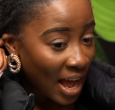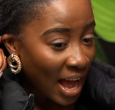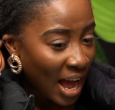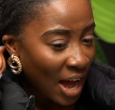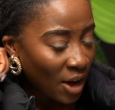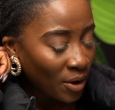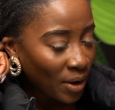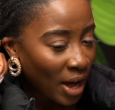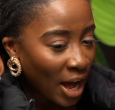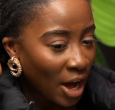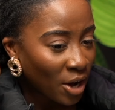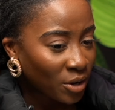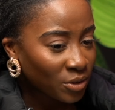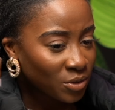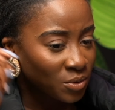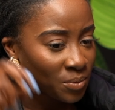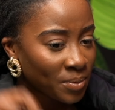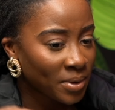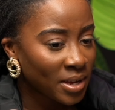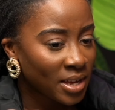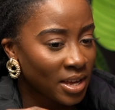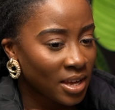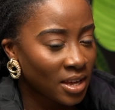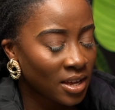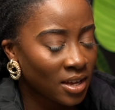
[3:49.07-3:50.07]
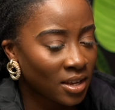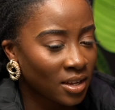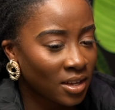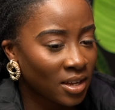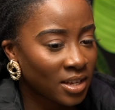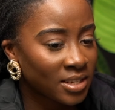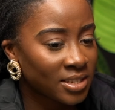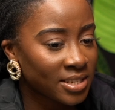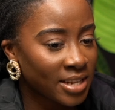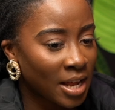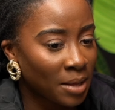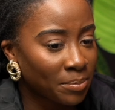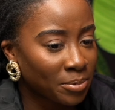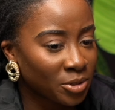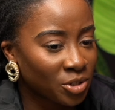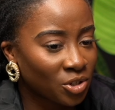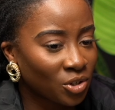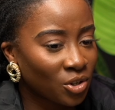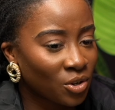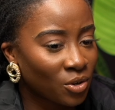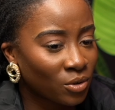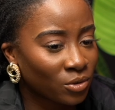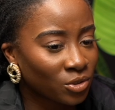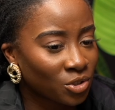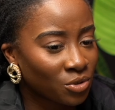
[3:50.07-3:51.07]
how how do we
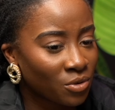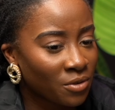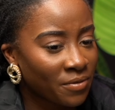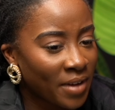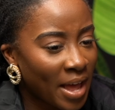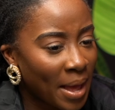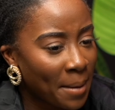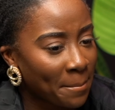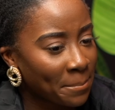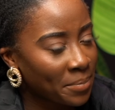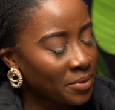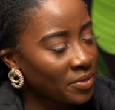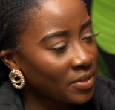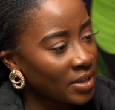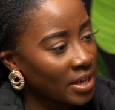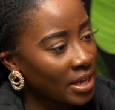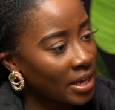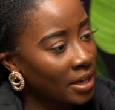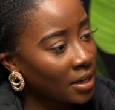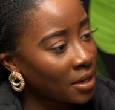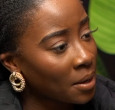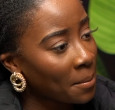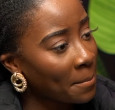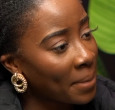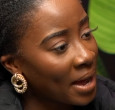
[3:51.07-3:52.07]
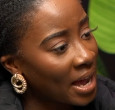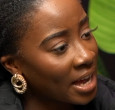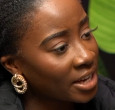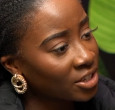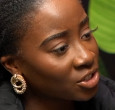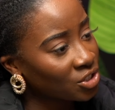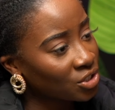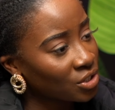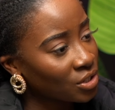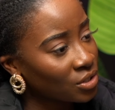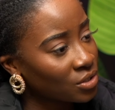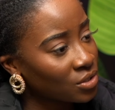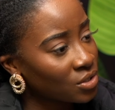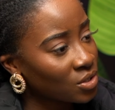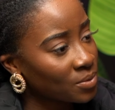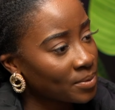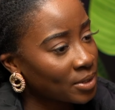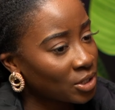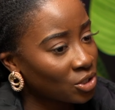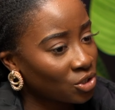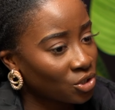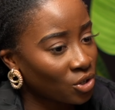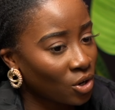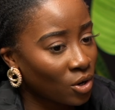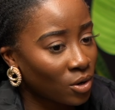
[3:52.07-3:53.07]
establish a culture of empathy and compassion
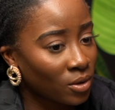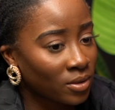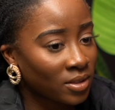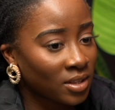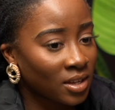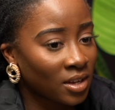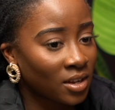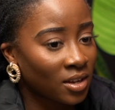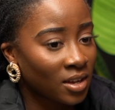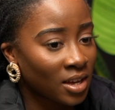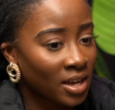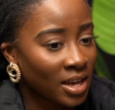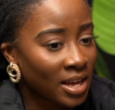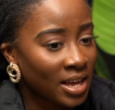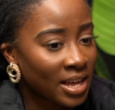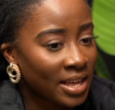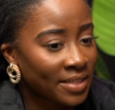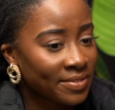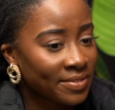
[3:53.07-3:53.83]
to ensure that